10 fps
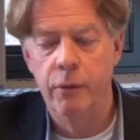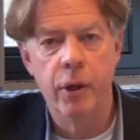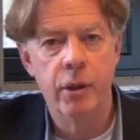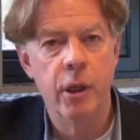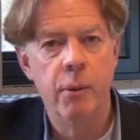
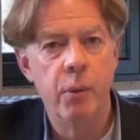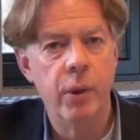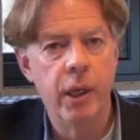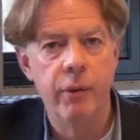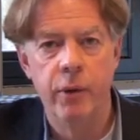For example,
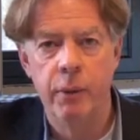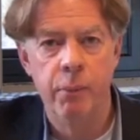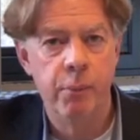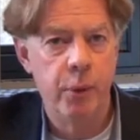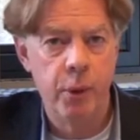we give
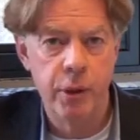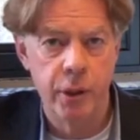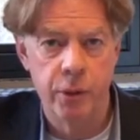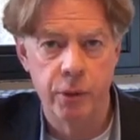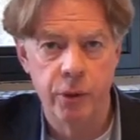them
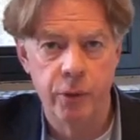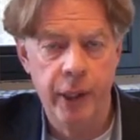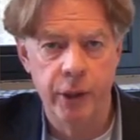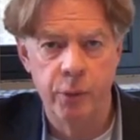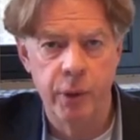process
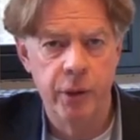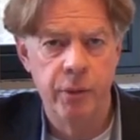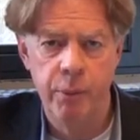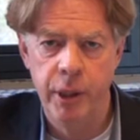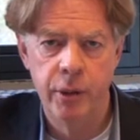constraints,
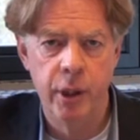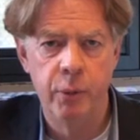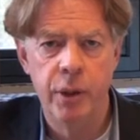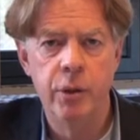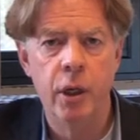which means
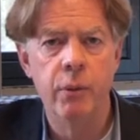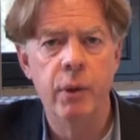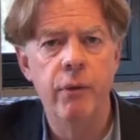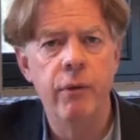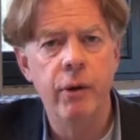that we start
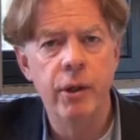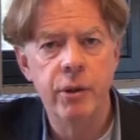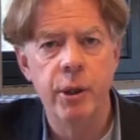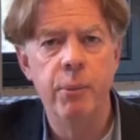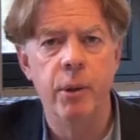with a very
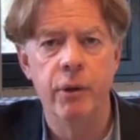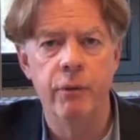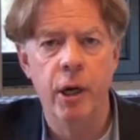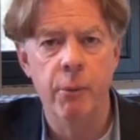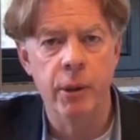simple
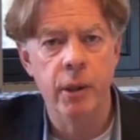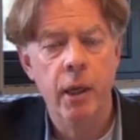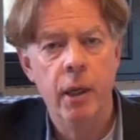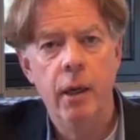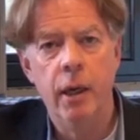environment
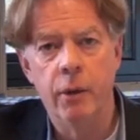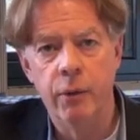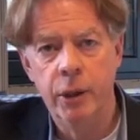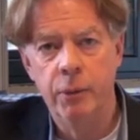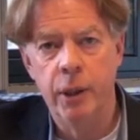and
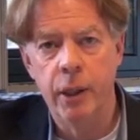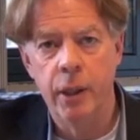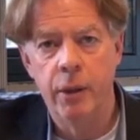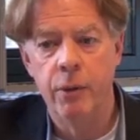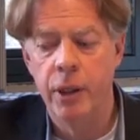gradually
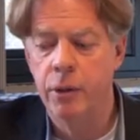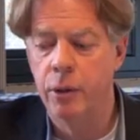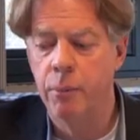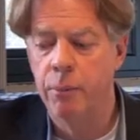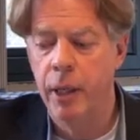increase
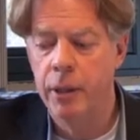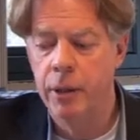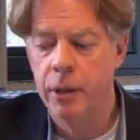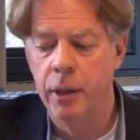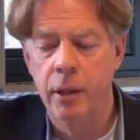the
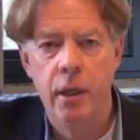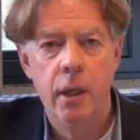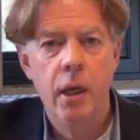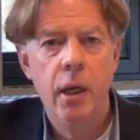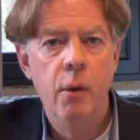complexity.
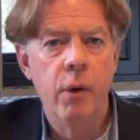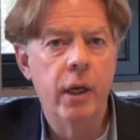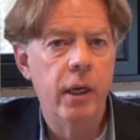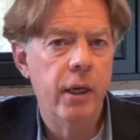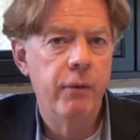We
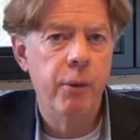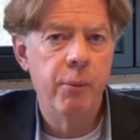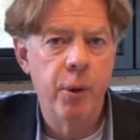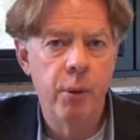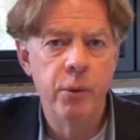can give
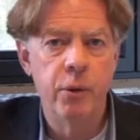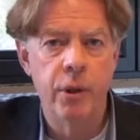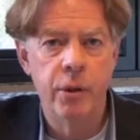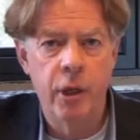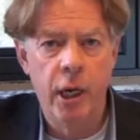them prompts
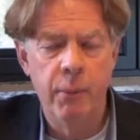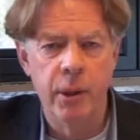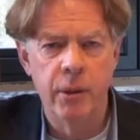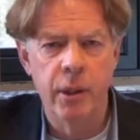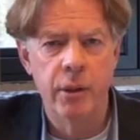or
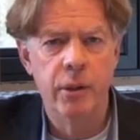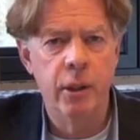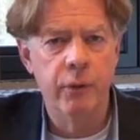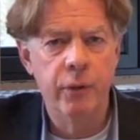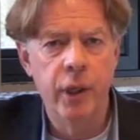assignments
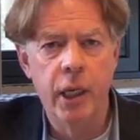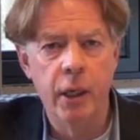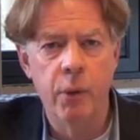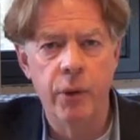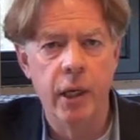instead of
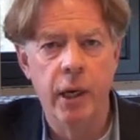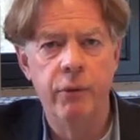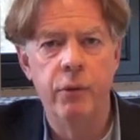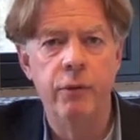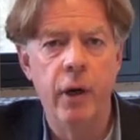thinking what they
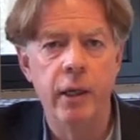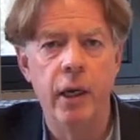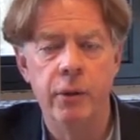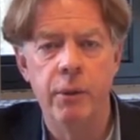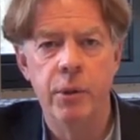have to find
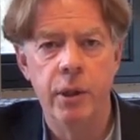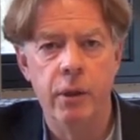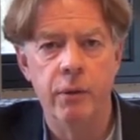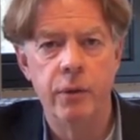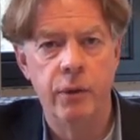out
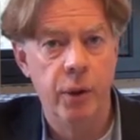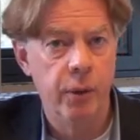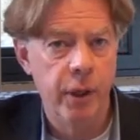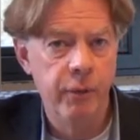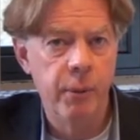themselves. You
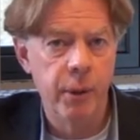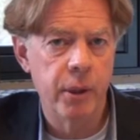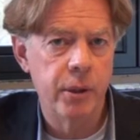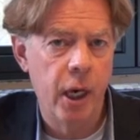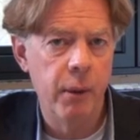give them an
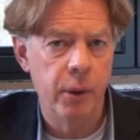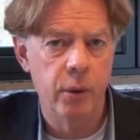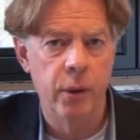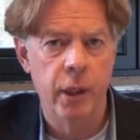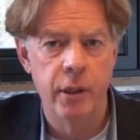assignment
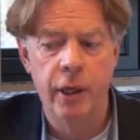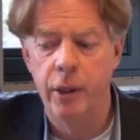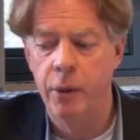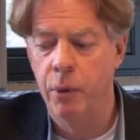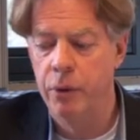on
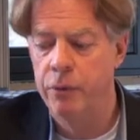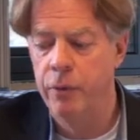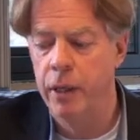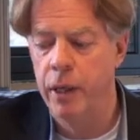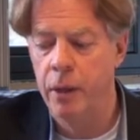exactly what to
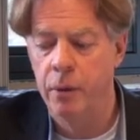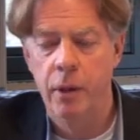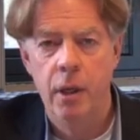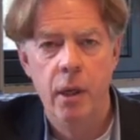find out.